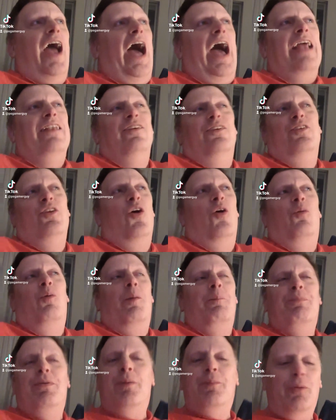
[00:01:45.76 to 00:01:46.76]
I didn't know
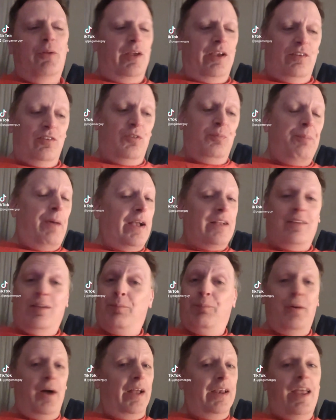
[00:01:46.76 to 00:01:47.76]
what people
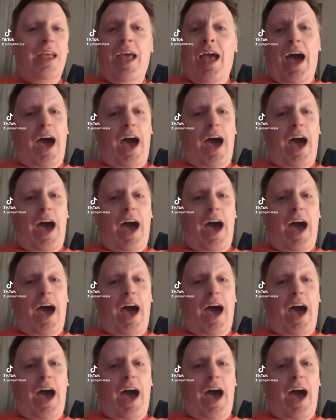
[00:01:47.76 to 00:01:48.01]
expected, but